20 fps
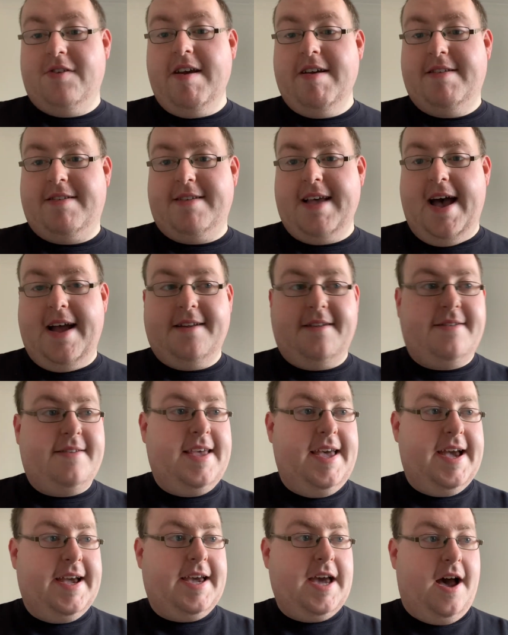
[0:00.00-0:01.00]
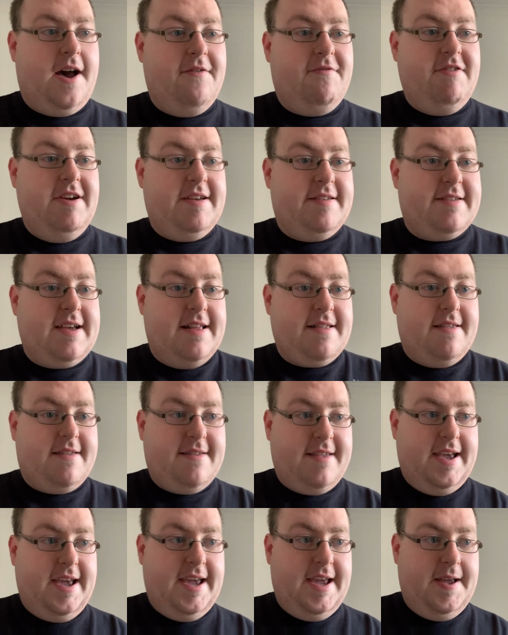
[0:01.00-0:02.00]
sad to see it go. Really sad to
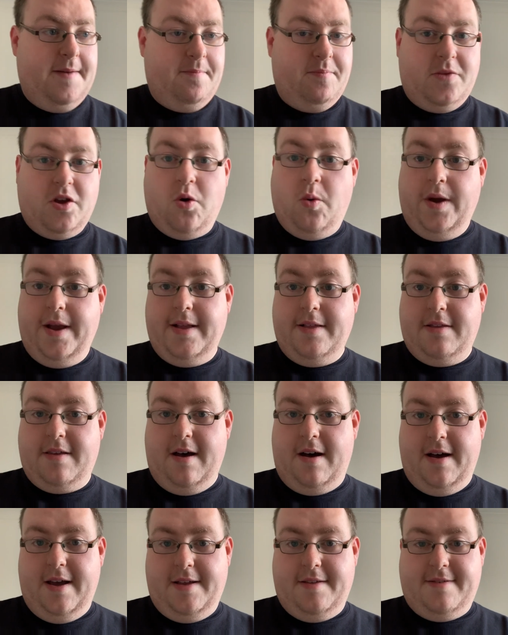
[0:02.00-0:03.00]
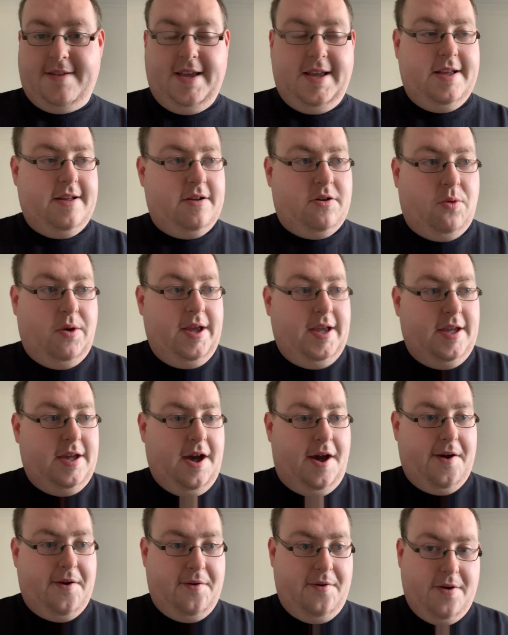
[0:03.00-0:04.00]
see the Queen die, see Queen
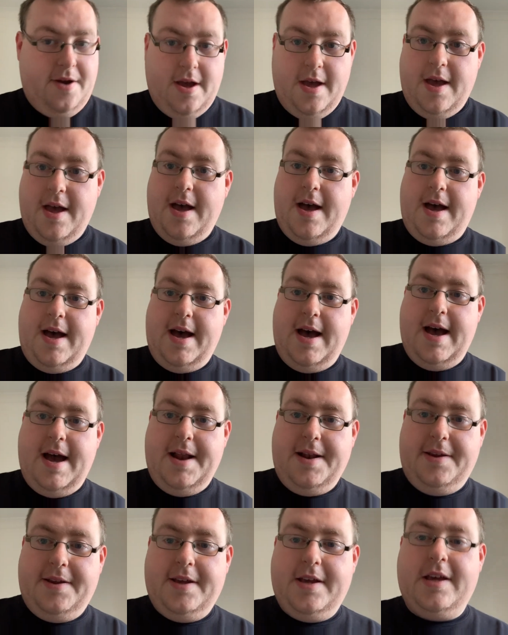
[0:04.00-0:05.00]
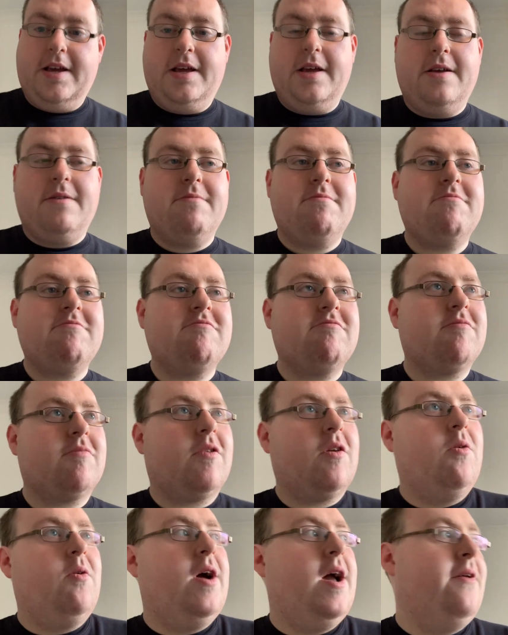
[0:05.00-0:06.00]
go, and
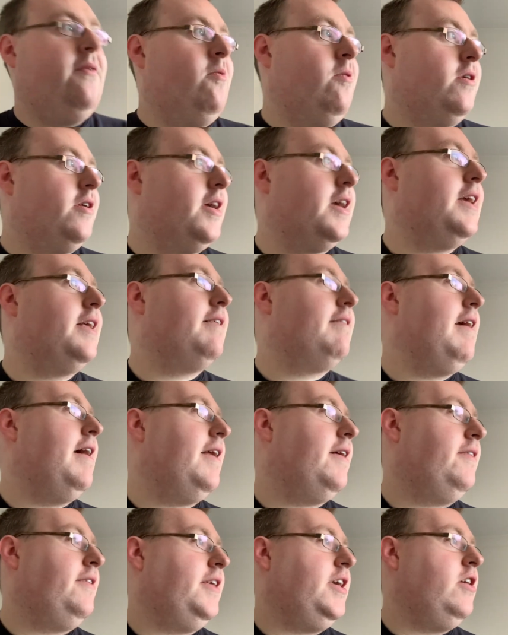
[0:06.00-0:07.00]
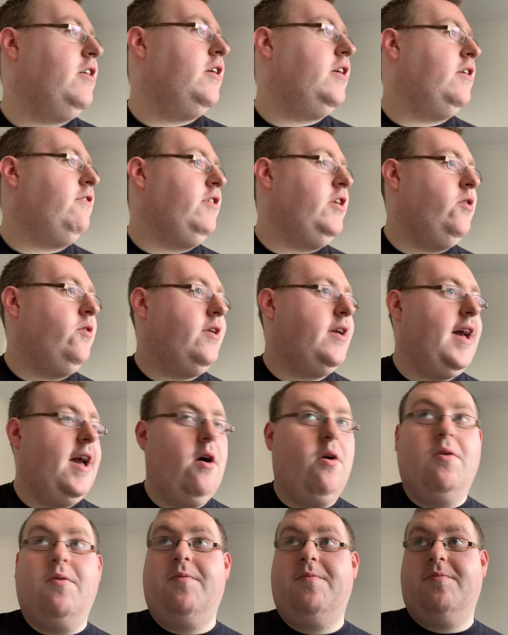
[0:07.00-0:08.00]
or everyone see her in the UK.
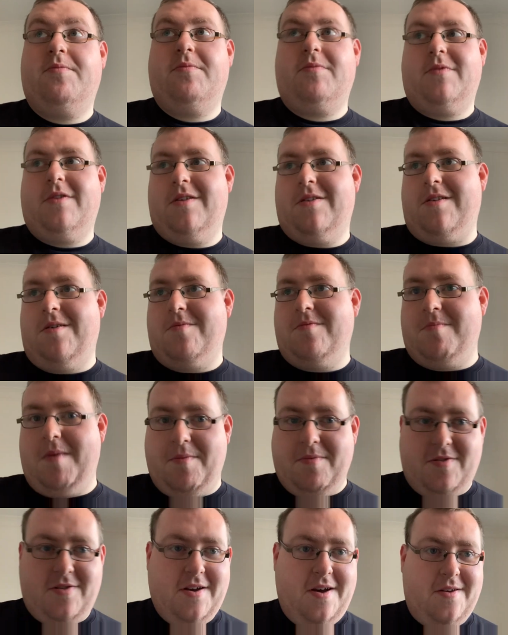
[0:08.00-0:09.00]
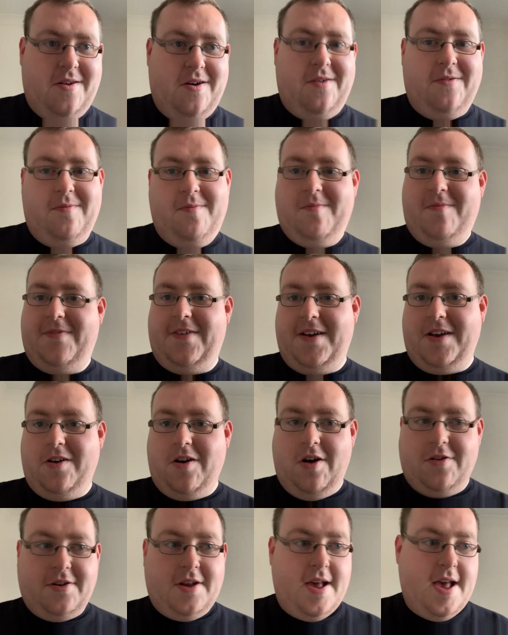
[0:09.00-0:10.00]
Oh, some mums turned off. Thank
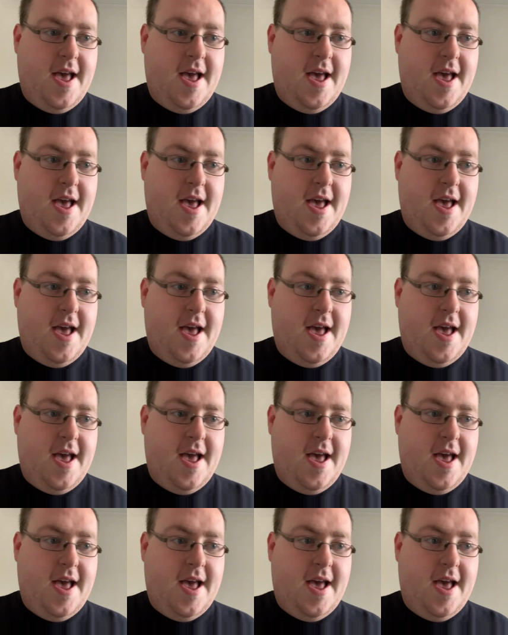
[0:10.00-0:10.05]
God.